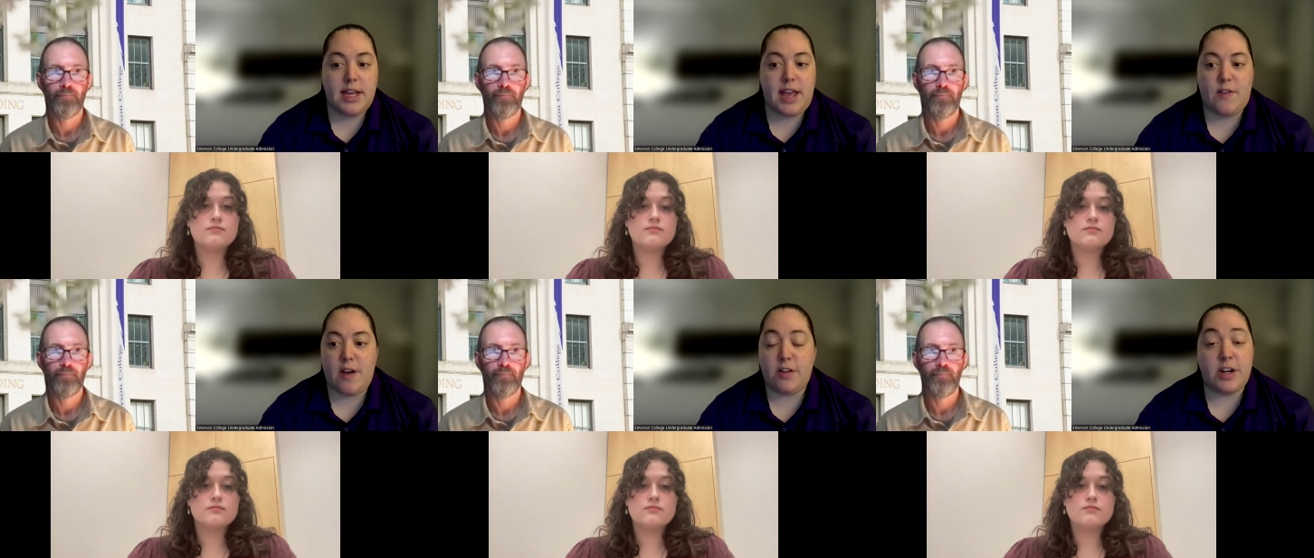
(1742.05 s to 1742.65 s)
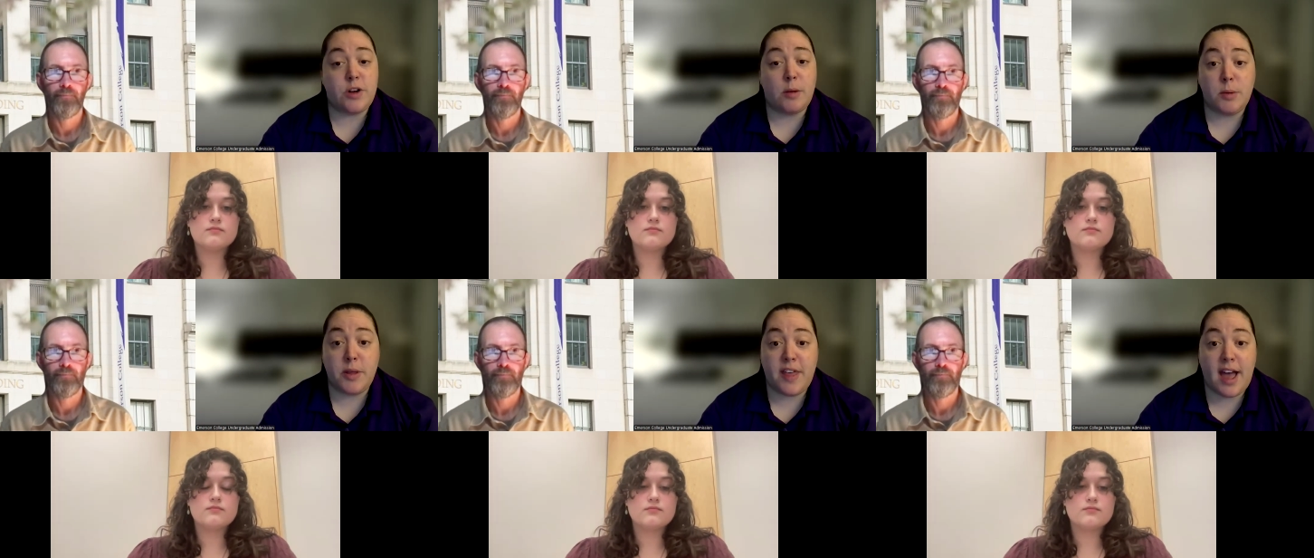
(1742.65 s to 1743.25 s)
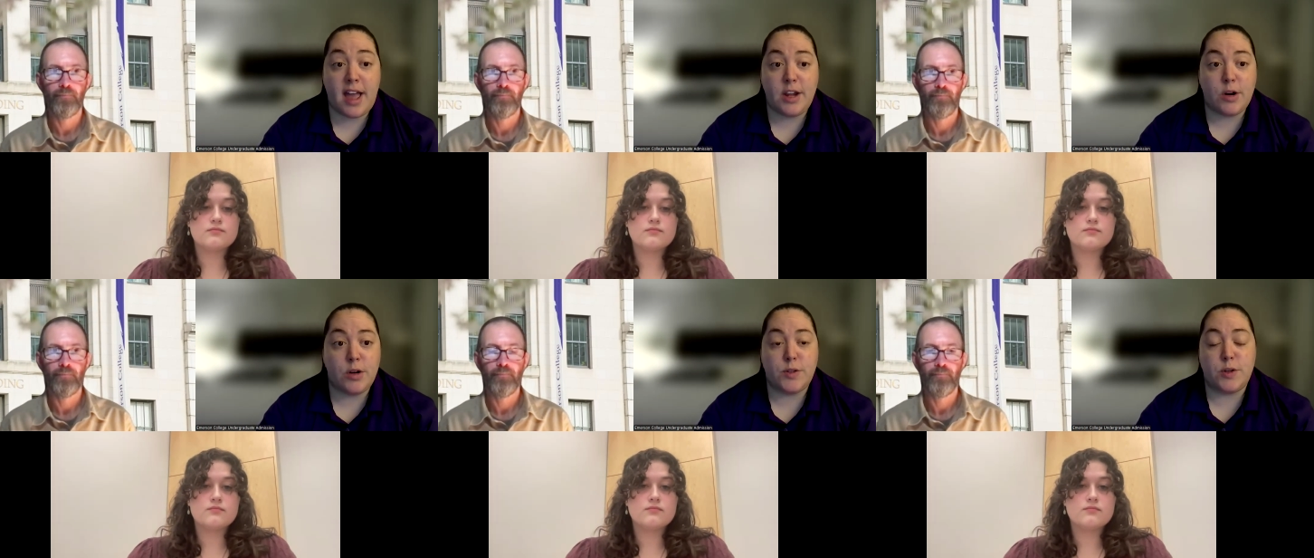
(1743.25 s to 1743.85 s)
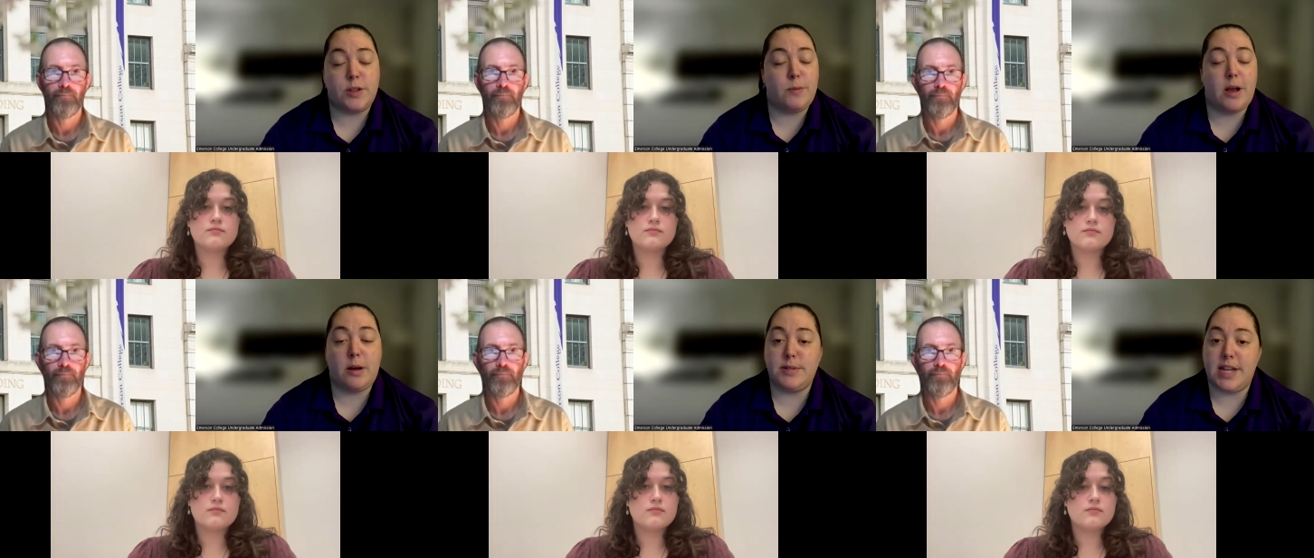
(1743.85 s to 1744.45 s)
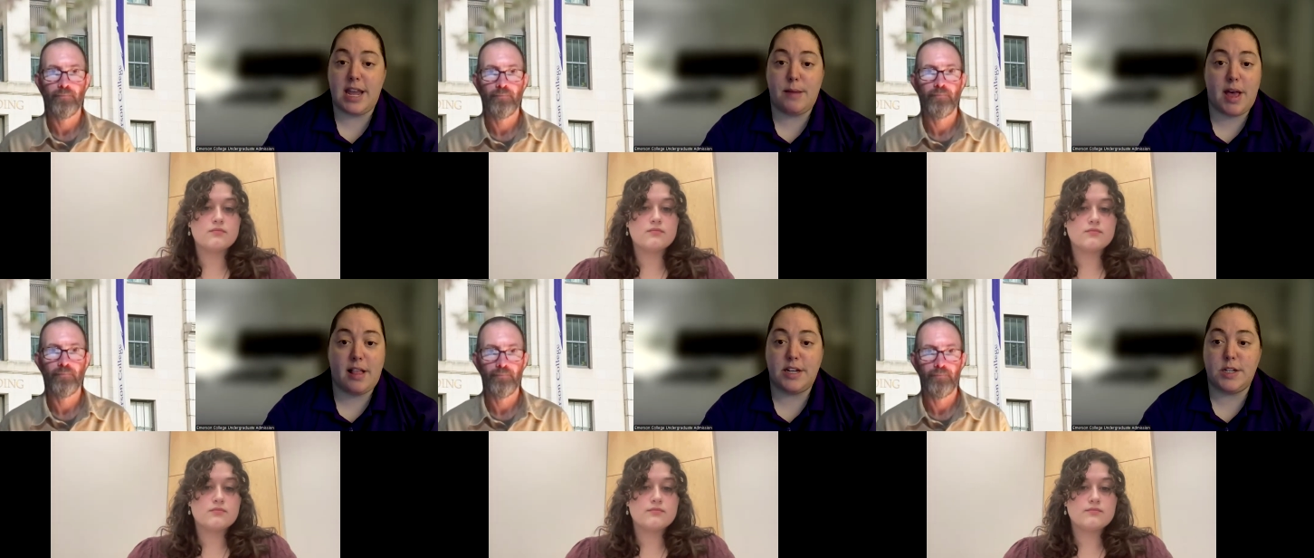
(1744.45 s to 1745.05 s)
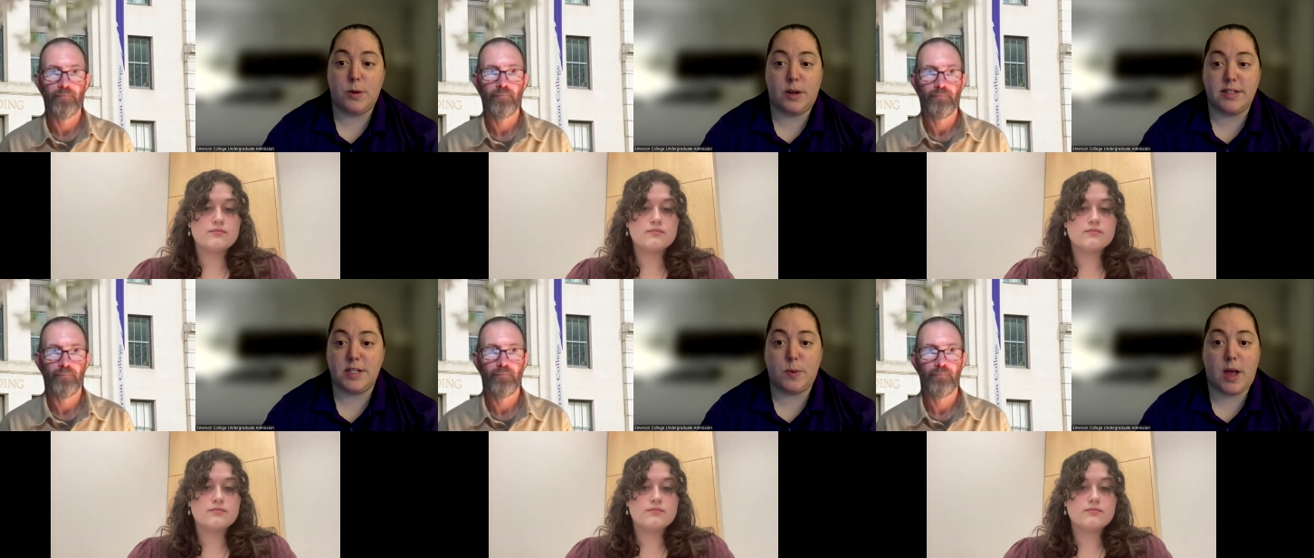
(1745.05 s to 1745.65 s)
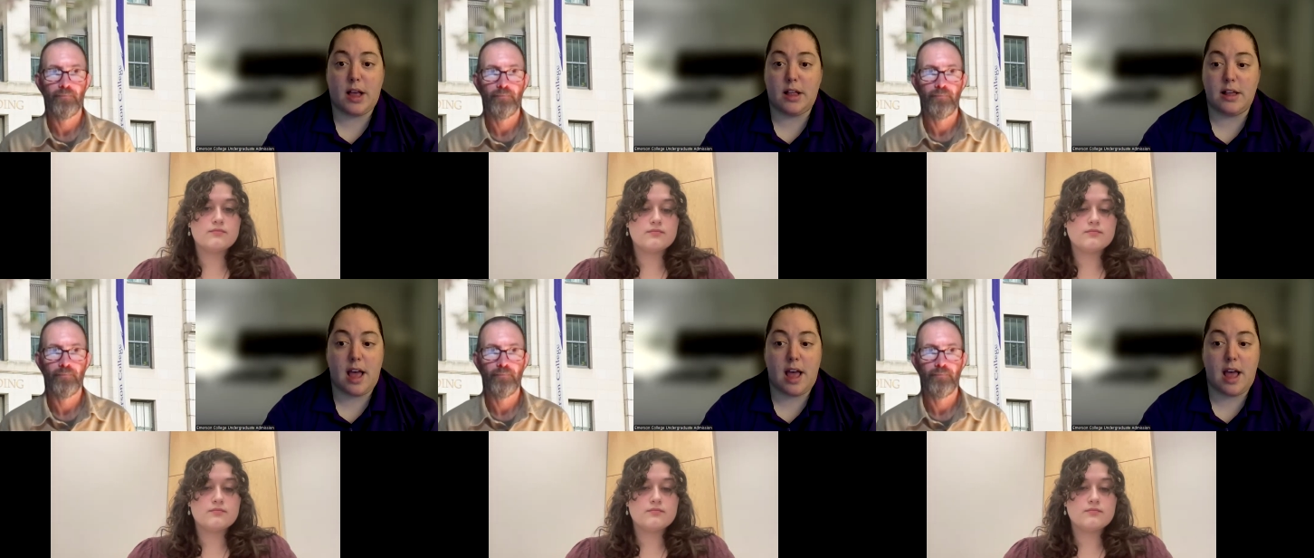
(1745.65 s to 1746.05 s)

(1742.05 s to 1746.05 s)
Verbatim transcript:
Speaker 1: If you have any trouble with that, you're certainly welcome to email it to us as well.